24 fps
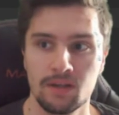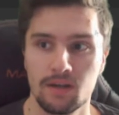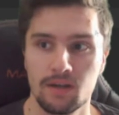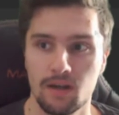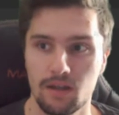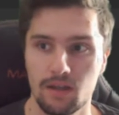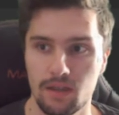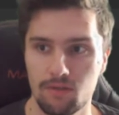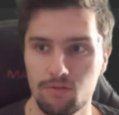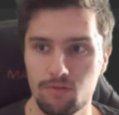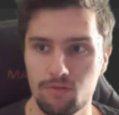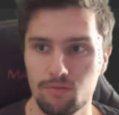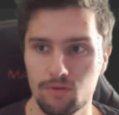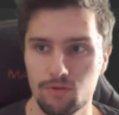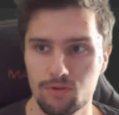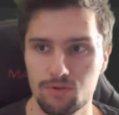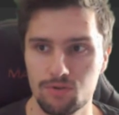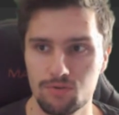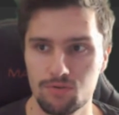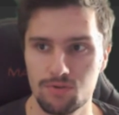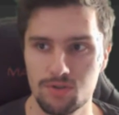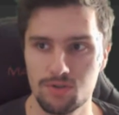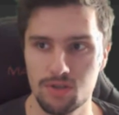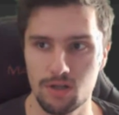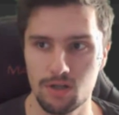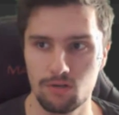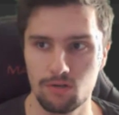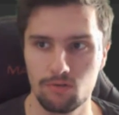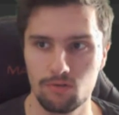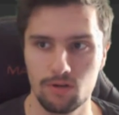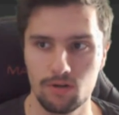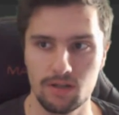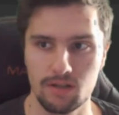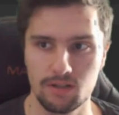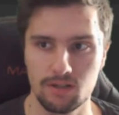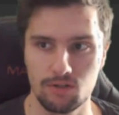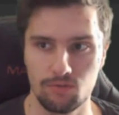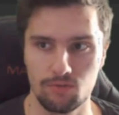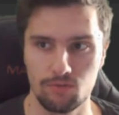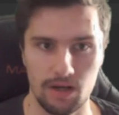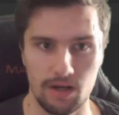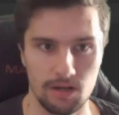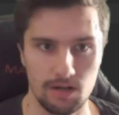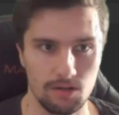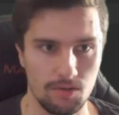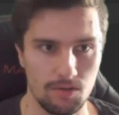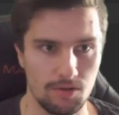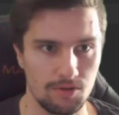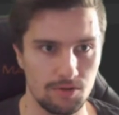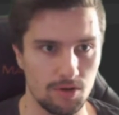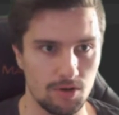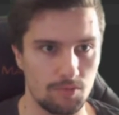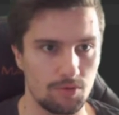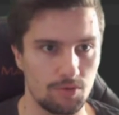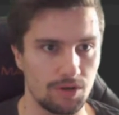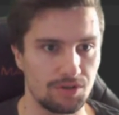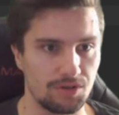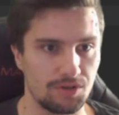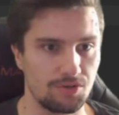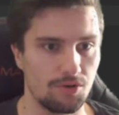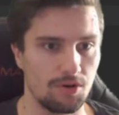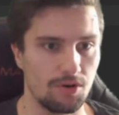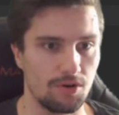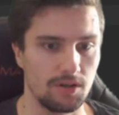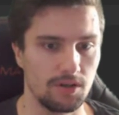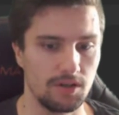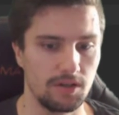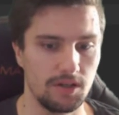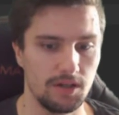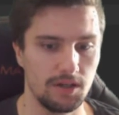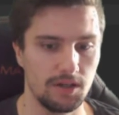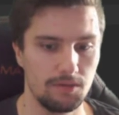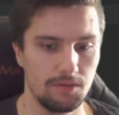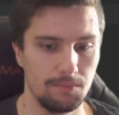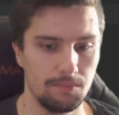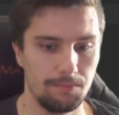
And then we want to synchronize Gradle on the top right corner here.